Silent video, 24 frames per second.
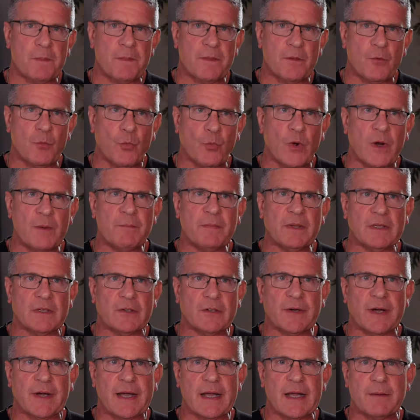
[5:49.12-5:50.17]
1
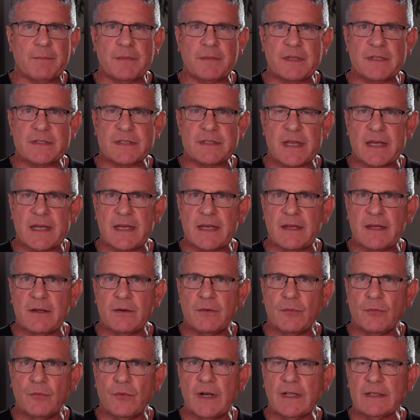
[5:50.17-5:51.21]
milligram is a
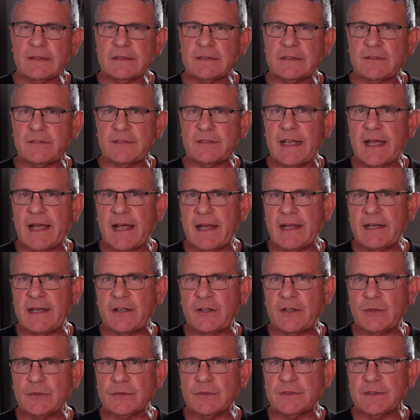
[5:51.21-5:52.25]
relatively high
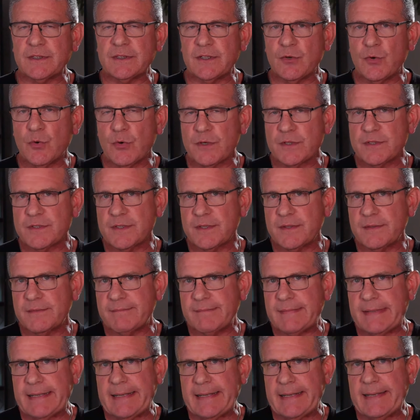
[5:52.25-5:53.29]
dose, and of course
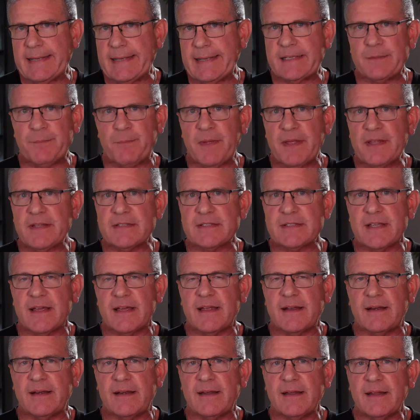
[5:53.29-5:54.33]
it depends
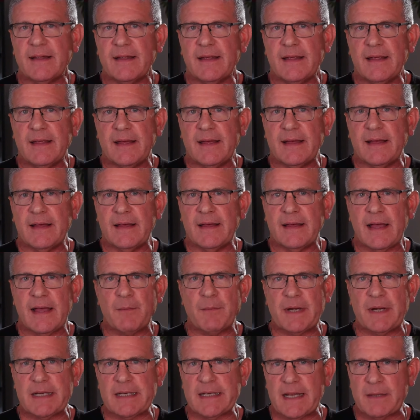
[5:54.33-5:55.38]
on how
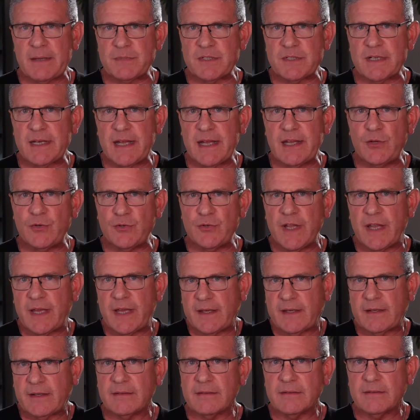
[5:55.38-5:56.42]
many times a day you take it.